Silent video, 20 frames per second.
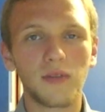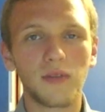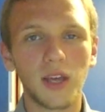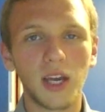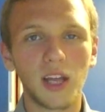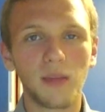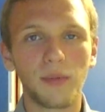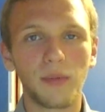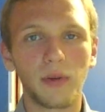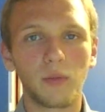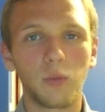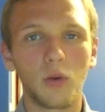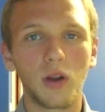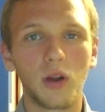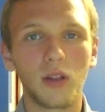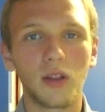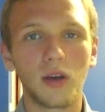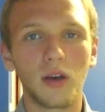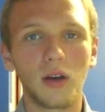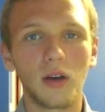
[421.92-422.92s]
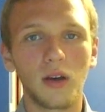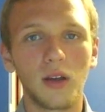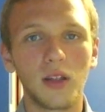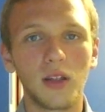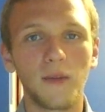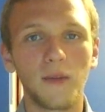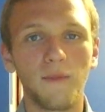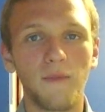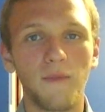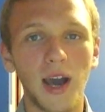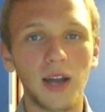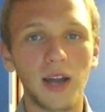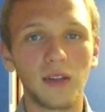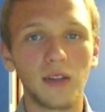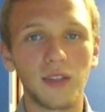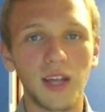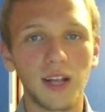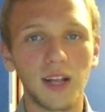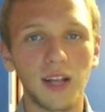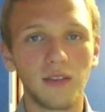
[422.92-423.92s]
of things, but one of the
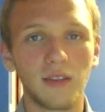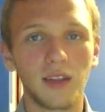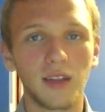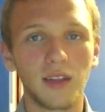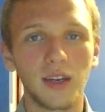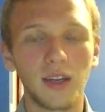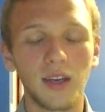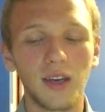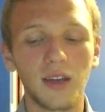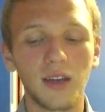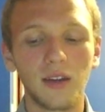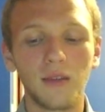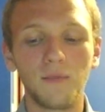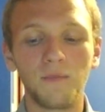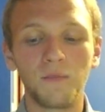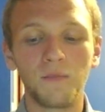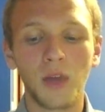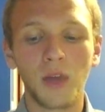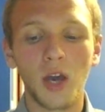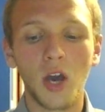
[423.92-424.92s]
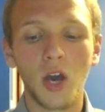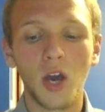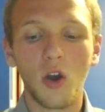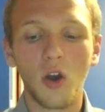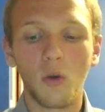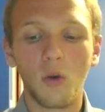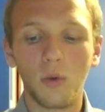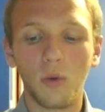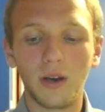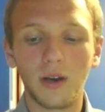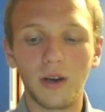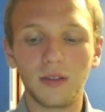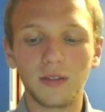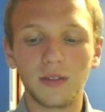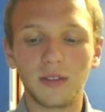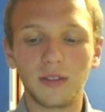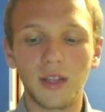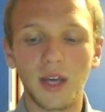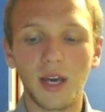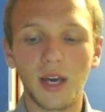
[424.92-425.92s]
final things that they did
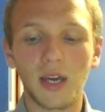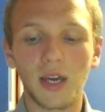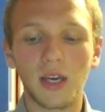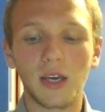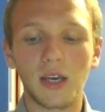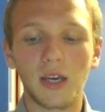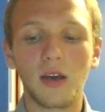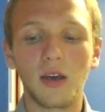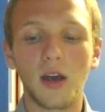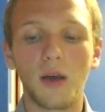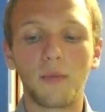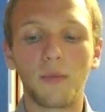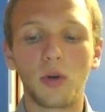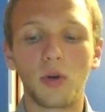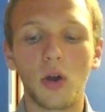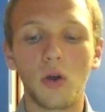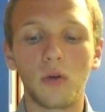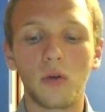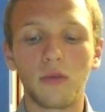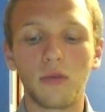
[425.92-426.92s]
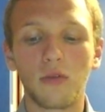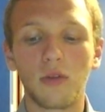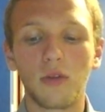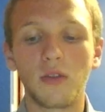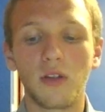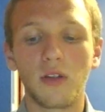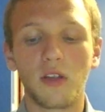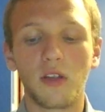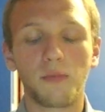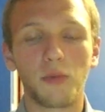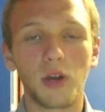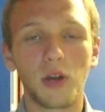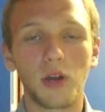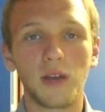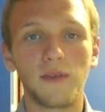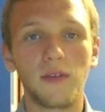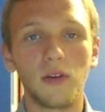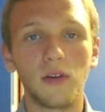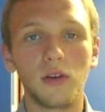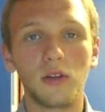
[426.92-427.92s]
was they approached the
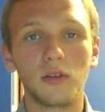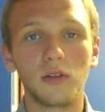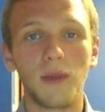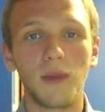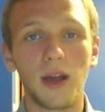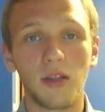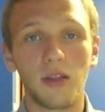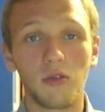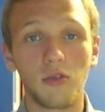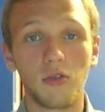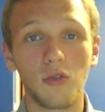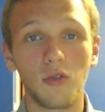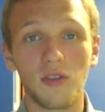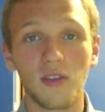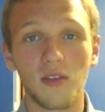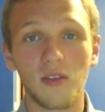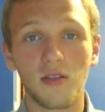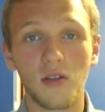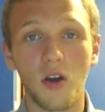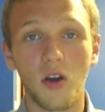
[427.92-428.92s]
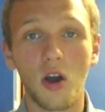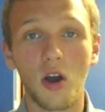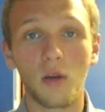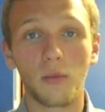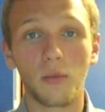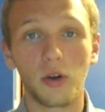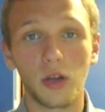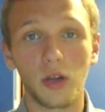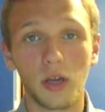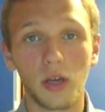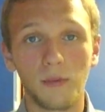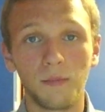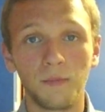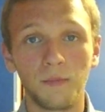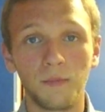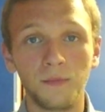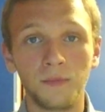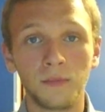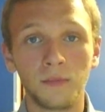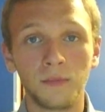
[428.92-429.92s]
Springfield, Massachusetts Armory
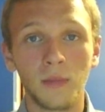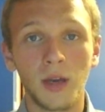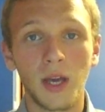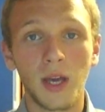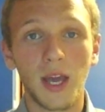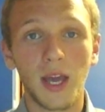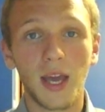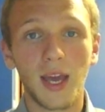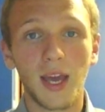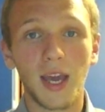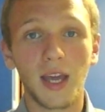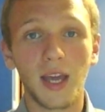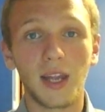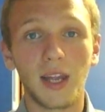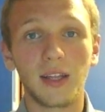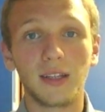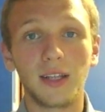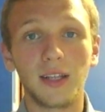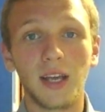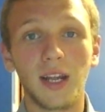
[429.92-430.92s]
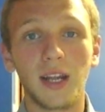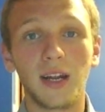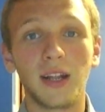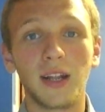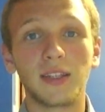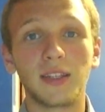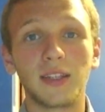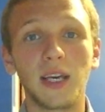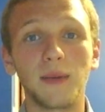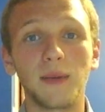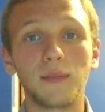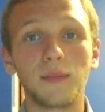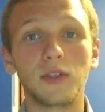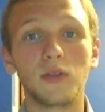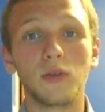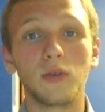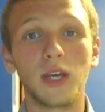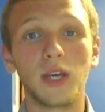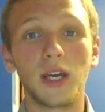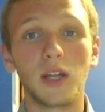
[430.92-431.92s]
in an attempt
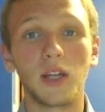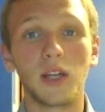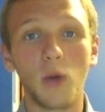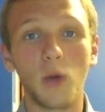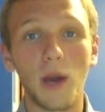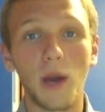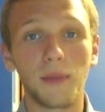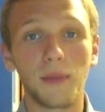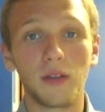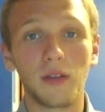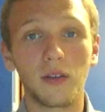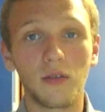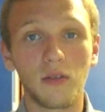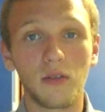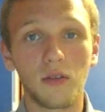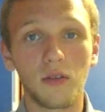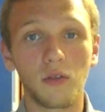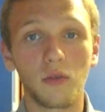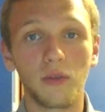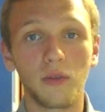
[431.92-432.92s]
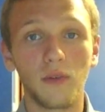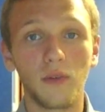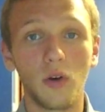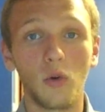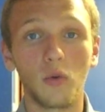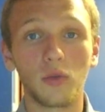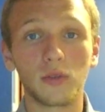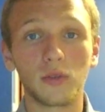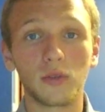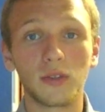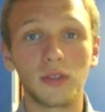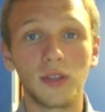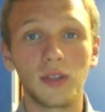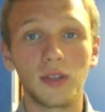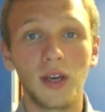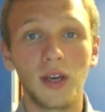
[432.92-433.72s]
to get weapons to revolt